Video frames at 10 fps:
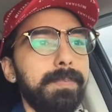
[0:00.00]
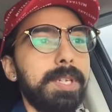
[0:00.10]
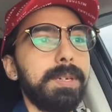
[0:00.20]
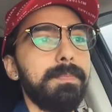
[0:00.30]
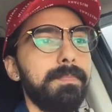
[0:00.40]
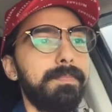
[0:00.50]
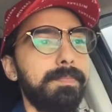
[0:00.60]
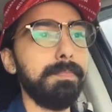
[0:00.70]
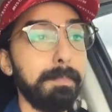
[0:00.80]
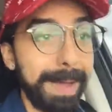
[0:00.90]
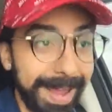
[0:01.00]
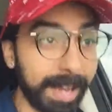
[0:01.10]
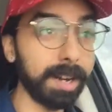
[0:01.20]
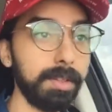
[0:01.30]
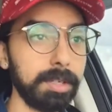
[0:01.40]
to
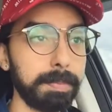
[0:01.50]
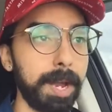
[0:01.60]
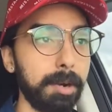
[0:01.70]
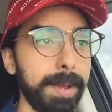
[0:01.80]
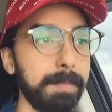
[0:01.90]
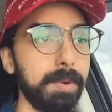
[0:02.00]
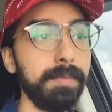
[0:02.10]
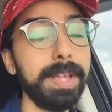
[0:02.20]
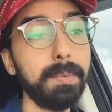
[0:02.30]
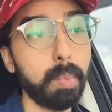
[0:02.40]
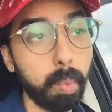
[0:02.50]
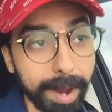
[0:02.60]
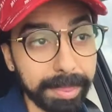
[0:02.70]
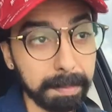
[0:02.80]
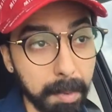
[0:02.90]
make another Spider-Man movie
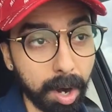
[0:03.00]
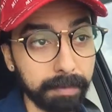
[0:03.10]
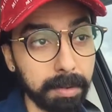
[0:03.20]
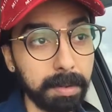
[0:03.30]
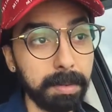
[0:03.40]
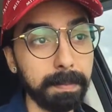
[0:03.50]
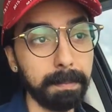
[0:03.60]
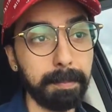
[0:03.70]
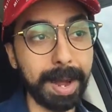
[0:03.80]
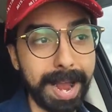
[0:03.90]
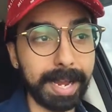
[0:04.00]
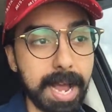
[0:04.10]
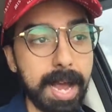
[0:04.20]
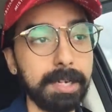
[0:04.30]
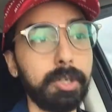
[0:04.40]
with Marvel by
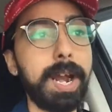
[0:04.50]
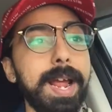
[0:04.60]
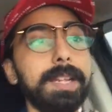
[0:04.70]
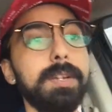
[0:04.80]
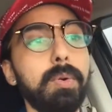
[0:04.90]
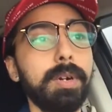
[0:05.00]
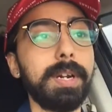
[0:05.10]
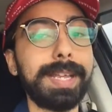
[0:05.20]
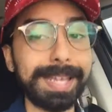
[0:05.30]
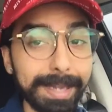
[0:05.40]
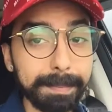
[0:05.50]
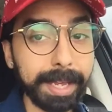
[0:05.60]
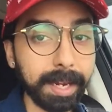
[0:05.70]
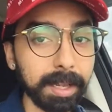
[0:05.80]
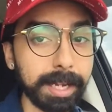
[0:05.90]
contract in order to keep
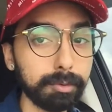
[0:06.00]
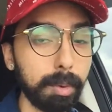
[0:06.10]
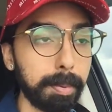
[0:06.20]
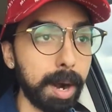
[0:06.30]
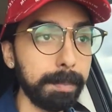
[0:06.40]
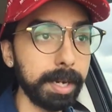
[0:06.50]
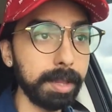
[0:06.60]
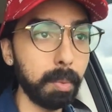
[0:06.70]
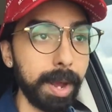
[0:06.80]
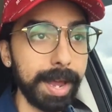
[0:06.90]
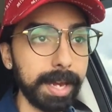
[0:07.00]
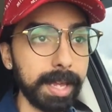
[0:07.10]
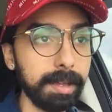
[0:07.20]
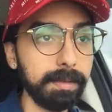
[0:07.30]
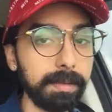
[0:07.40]
the intellectual property the way it
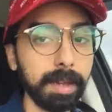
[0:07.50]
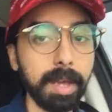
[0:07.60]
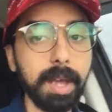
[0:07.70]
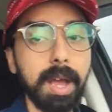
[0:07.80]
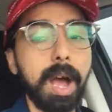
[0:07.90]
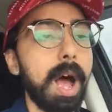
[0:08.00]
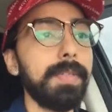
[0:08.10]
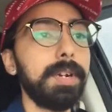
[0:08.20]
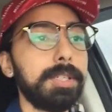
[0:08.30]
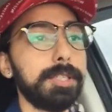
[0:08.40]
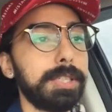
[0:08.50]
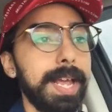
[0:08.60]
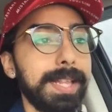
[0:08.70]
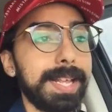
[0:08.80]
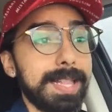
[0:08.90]
is. Others are
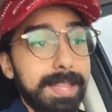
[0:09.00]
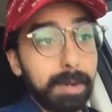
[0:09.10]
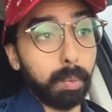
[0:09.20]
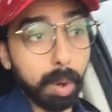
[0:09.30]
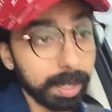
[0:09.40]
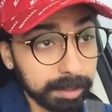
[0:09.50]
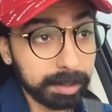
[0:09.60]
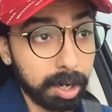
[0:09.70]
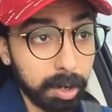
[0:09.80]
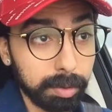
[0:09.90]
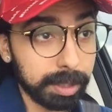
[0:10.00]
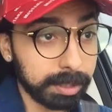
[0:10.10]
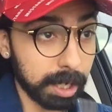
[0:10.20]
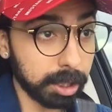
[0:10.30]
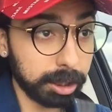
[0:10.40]
saying that there was no
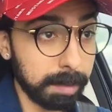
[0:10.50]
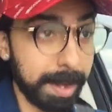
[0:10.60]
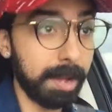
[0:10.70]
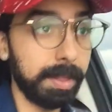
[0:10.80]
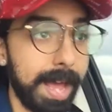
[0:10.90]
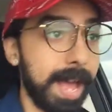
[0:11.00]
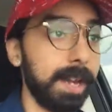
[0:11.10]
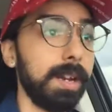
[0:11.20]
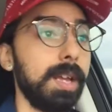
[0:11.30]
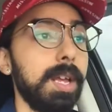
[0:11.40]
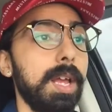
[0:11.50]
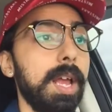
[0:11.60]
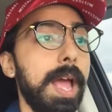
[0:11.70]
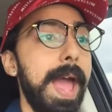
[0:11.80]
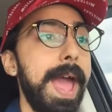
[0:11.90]
discussion about that,
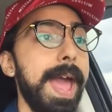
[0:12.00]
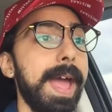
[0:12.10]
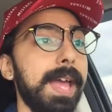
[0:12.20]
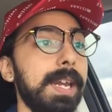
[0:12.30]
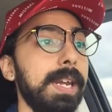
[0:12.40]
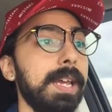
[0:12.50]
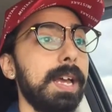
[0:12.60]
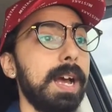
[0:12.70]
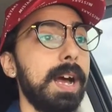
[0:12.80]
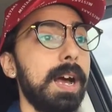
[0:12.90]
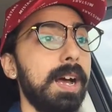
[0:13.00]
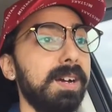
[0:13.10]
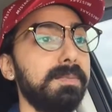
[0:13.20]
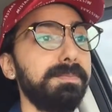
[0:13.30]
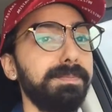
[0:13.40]
and
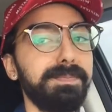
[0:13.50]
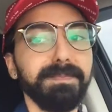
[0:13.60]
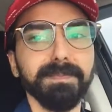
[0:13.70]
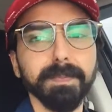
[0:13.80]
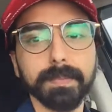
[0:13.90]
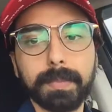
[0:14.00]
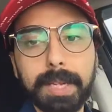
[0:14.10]
um,